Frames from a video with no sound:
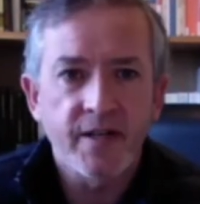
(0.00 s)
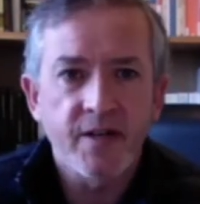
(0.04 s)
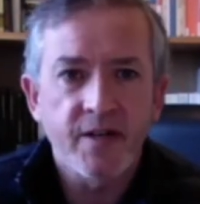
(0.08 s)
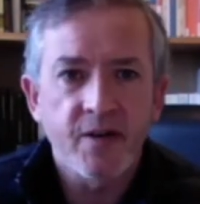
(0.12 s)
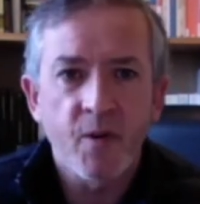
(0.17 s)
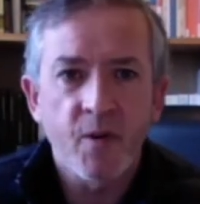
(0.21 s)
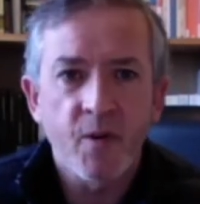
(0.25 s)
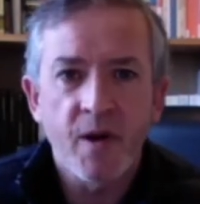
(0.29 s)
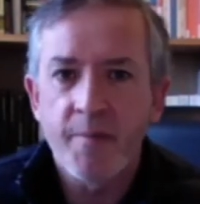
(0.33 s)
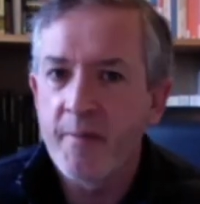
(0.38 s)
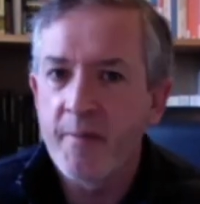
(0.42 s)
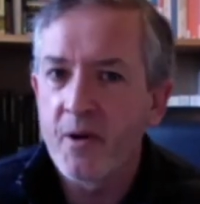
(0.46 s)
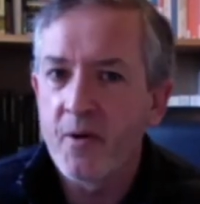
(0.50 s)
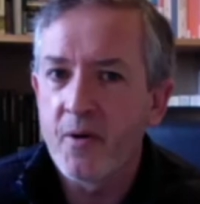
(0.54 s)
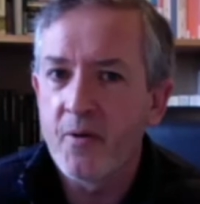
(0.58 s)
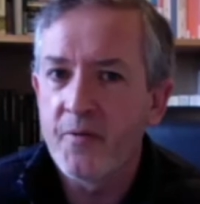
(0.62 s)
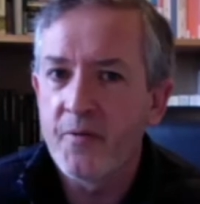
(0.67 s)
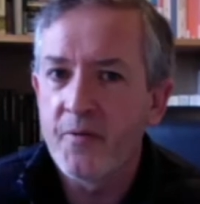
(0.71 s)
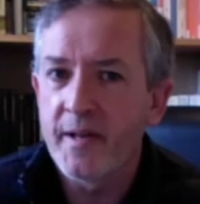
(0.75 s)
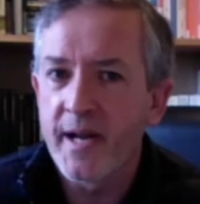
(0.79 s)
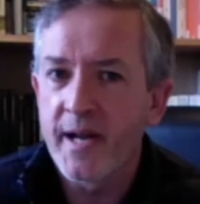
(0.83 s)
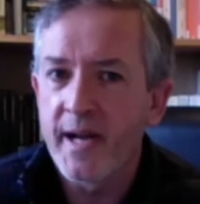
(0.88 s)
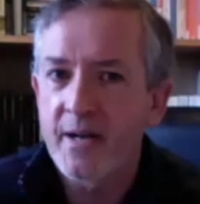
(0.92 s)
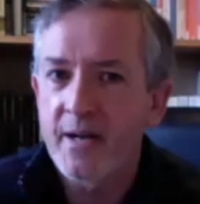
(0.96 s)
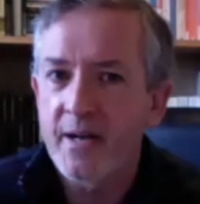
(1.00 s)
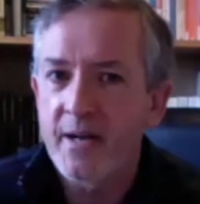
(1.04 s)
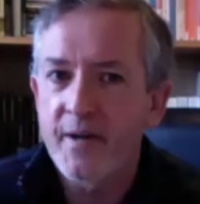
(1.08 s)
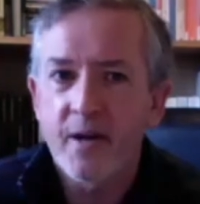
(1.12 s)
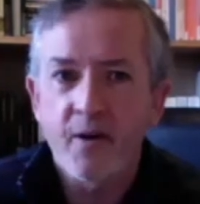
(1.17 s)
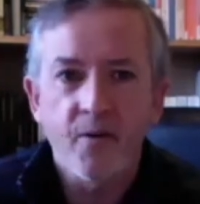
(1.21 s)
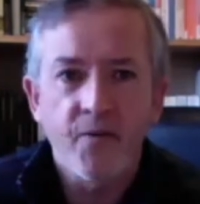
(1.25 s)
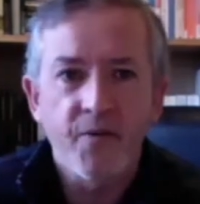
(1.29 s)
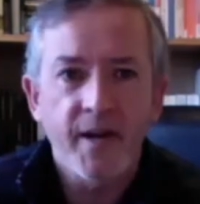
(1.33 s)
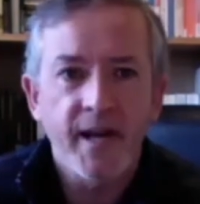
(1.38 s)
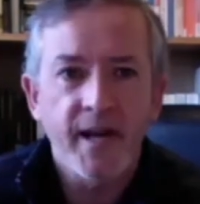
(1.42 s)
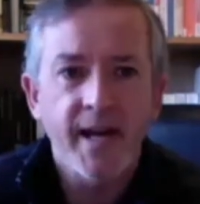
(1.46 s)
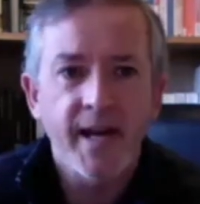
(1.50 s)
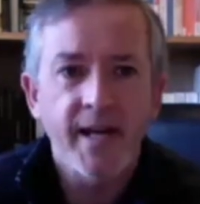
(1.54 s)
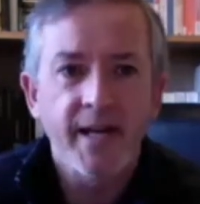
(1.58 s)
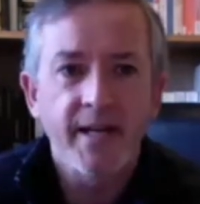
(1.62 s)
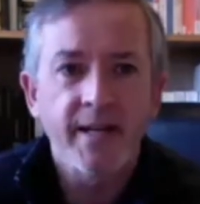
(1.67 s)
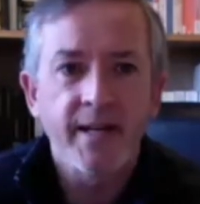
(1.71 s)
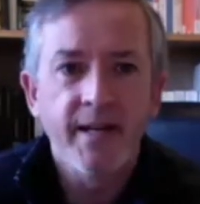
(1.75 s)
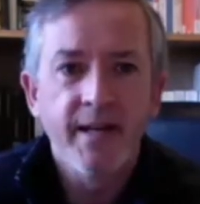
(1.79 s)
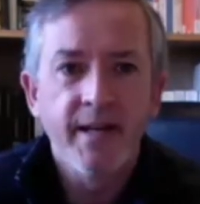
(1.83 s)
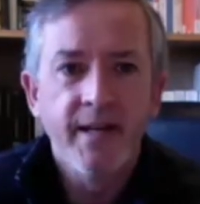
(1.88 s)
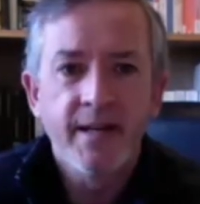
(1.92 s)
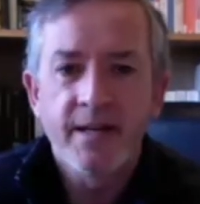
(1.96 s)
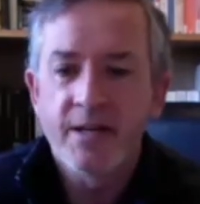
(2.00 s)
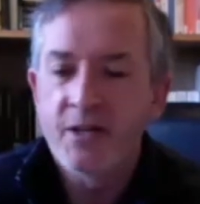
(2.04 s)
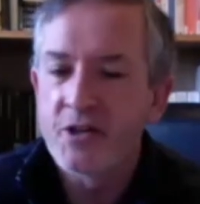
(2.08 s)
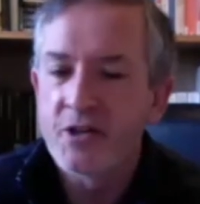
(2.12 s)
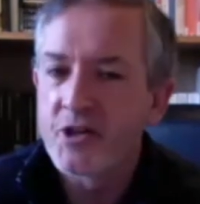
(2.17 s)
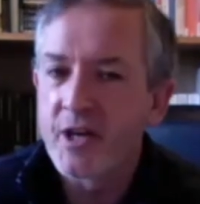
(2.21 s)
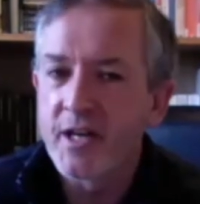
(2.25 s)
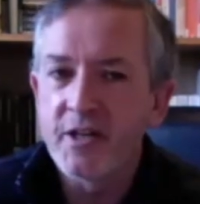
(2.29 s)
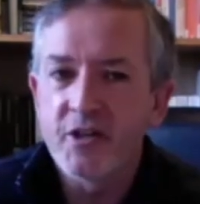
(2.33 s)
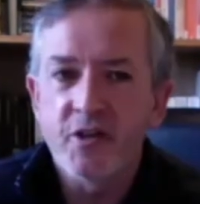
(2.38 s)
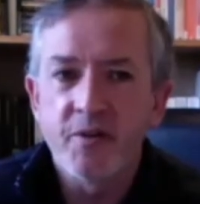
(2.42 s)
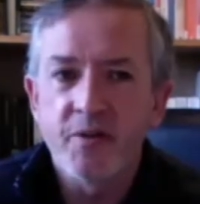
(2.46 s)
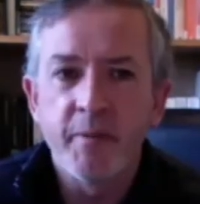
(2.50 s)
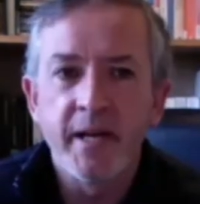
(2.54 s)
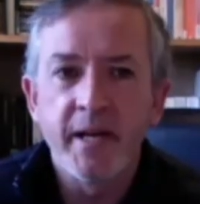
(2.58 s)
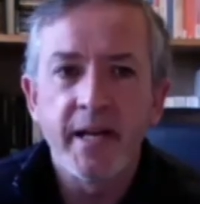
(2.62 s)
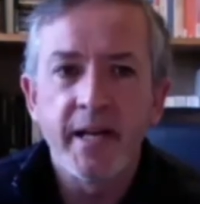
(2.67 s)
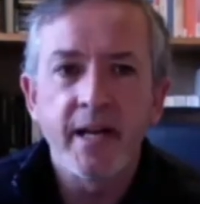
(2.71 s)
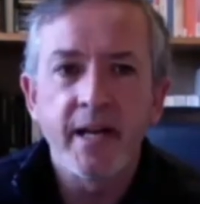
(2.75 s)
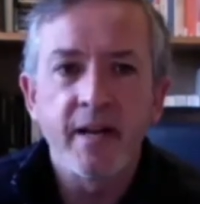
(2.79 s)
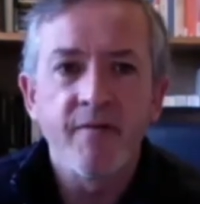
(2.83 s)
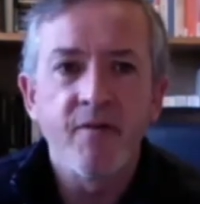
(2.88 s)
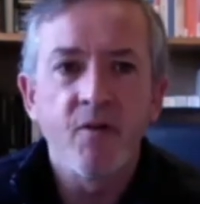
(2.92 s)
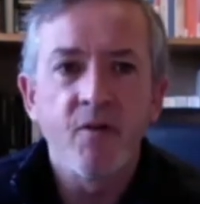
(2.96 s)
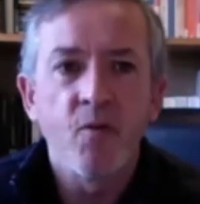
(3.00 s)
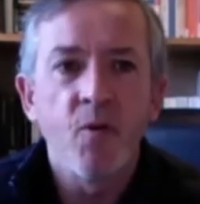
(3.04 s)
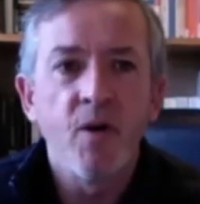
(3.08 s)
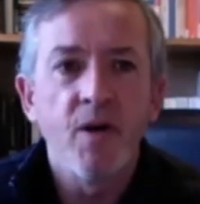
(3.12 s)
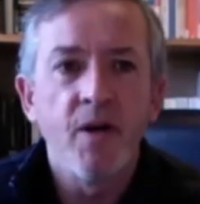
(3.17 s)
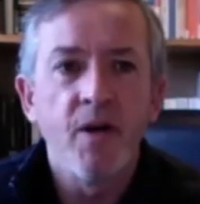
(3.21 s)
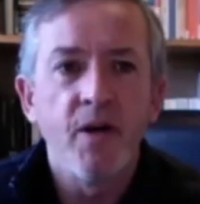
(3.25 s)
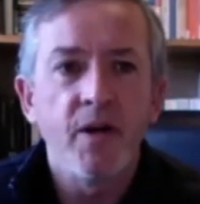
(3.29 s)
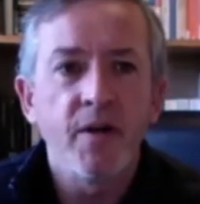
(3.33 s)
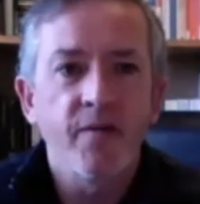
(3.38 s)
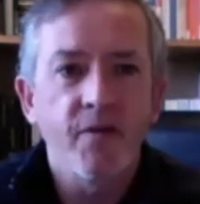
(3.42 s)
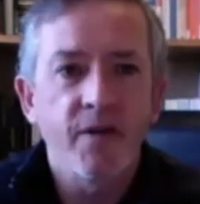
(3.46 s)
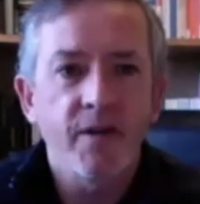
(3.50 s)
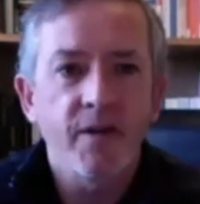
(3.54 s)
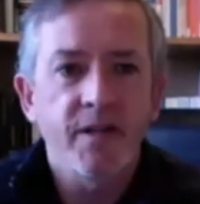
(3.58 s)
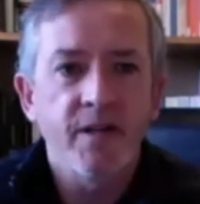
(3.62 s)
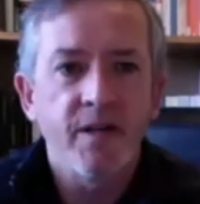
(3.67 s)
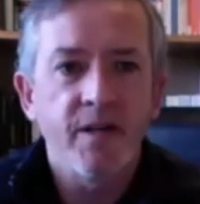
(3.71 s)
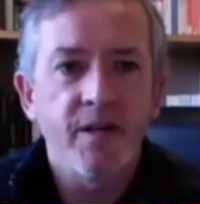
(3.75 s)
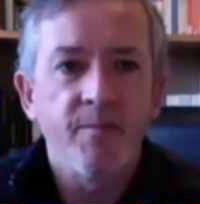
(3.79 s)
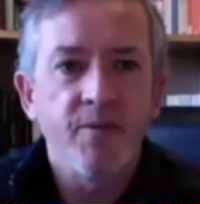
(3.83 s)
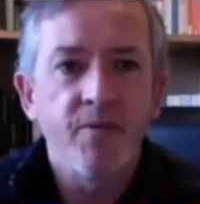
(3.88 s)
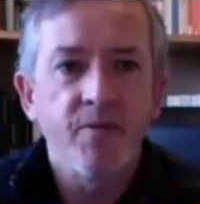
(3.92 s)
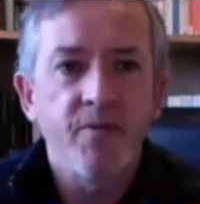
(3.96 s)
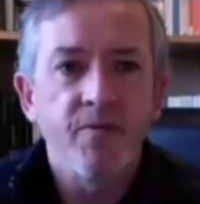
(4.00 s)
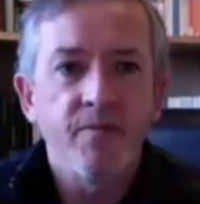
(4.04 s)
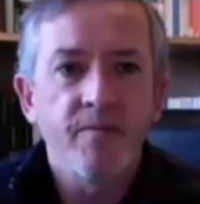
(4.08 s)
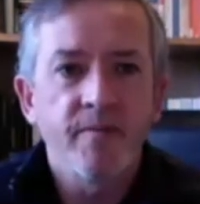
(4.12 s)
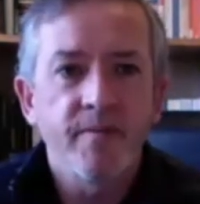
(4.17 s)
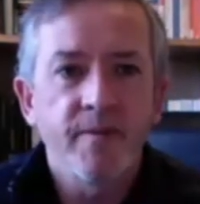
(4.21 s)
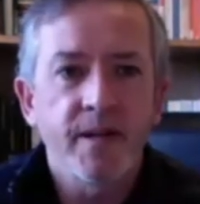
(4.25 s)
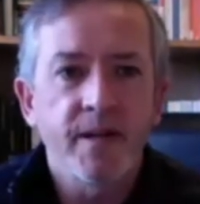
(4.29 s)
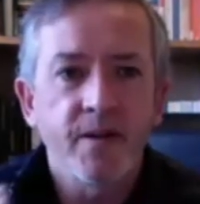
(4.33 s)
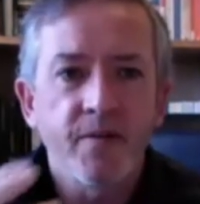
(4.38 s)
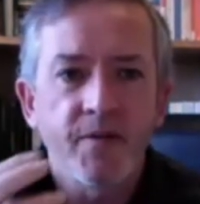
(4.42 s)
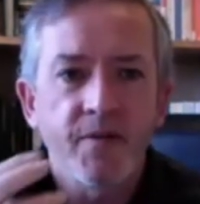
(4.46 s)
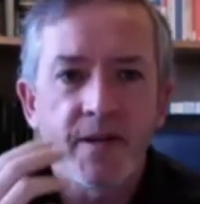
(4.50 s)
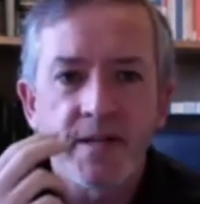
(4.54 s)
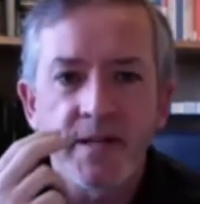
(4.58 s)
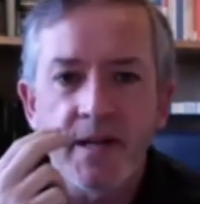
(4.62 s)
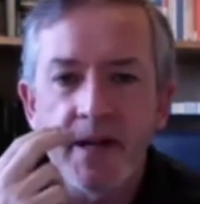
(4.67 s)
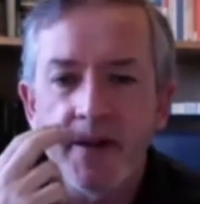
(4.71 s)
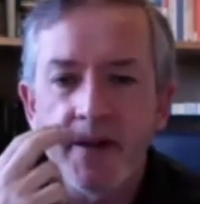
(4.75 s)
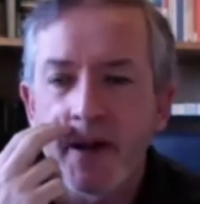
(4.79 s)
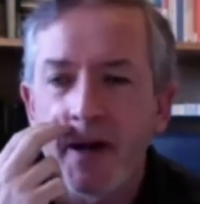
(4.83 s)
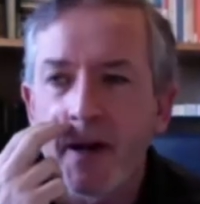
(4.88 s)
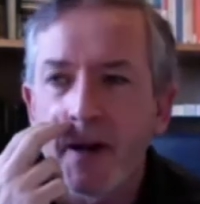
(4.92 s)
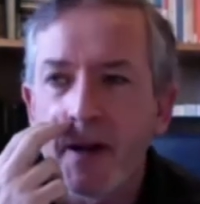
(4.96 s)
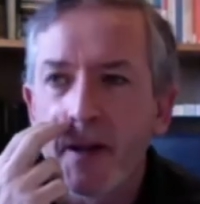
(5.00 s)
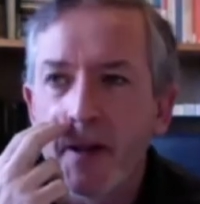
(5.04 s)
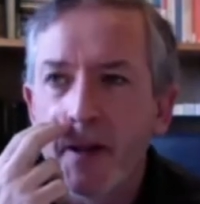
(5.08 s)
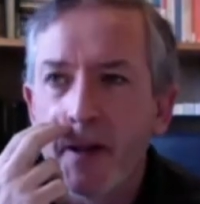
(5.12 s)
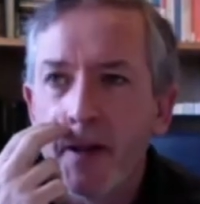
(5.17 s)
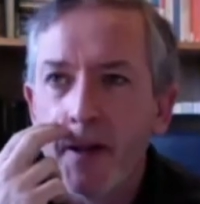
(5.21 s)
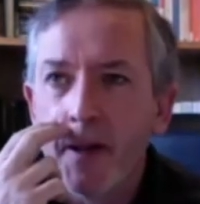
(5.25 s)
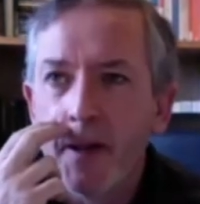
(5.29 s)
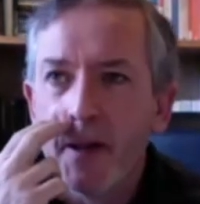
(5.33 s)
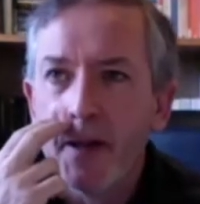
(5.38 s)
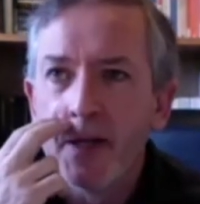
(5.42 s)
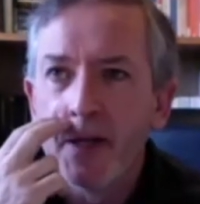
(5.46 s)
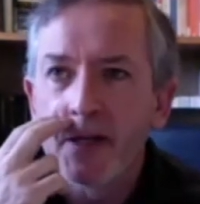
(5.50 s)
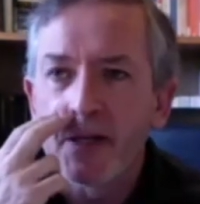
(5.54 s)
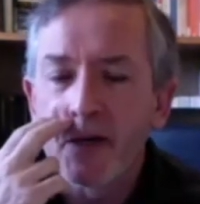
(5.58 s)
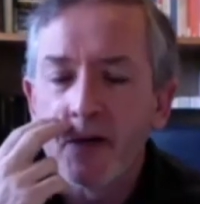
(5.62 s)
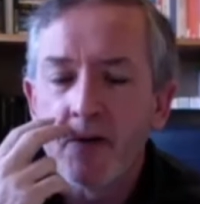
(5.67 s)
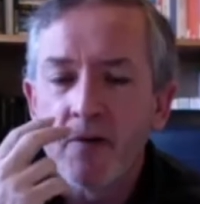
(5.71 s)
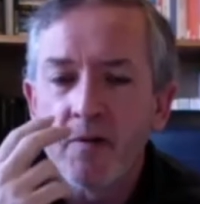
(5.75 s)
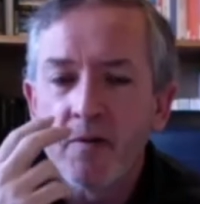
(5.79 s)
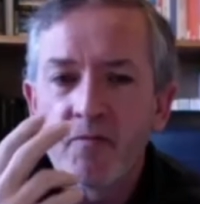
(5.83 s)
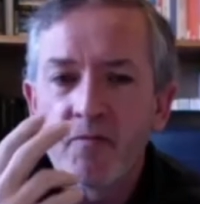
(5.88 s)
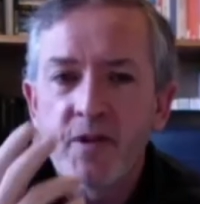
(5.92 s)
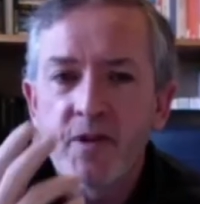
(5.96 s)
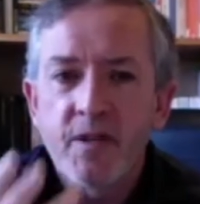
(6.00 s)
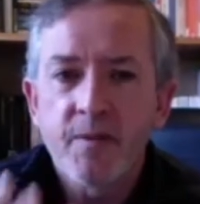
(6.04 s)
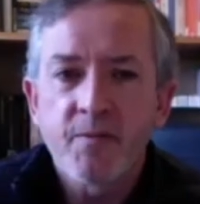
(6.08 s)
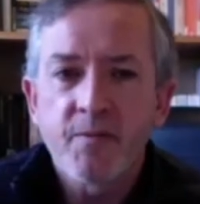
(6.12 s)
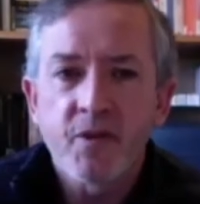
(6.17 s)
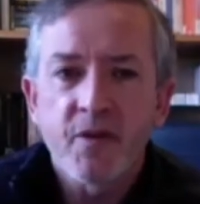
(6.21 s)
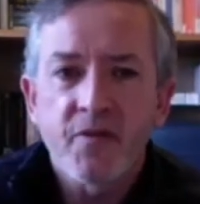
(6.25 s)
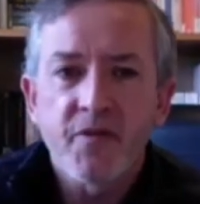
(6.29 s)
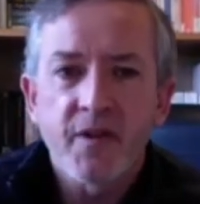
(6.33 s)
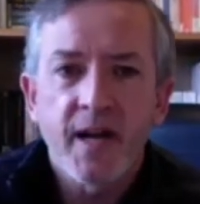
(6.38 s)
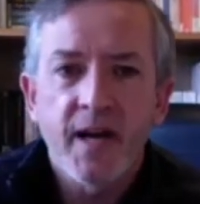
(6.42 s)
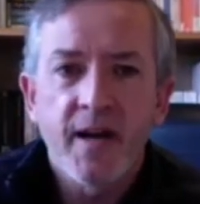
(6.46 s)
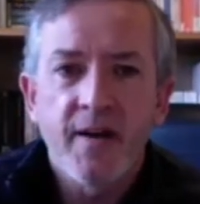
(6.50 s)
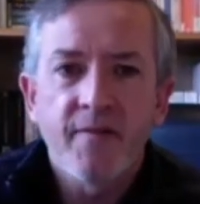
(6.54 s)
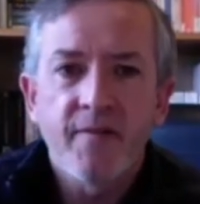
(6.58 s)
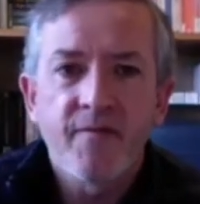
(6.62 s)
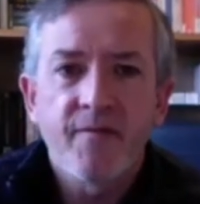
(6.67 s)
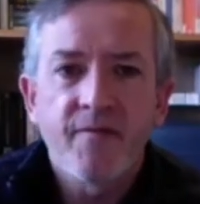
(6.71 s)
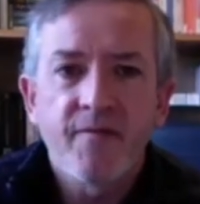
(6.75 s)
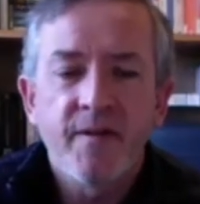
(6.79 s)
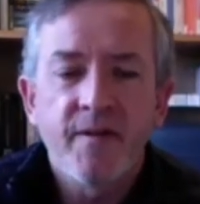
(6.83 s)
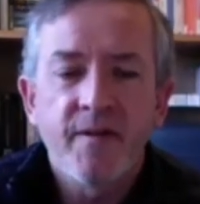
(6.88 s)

You know, the way people hold the angle they hold their head can change the meaning of a word, for example, little things like that. So rhythms often have,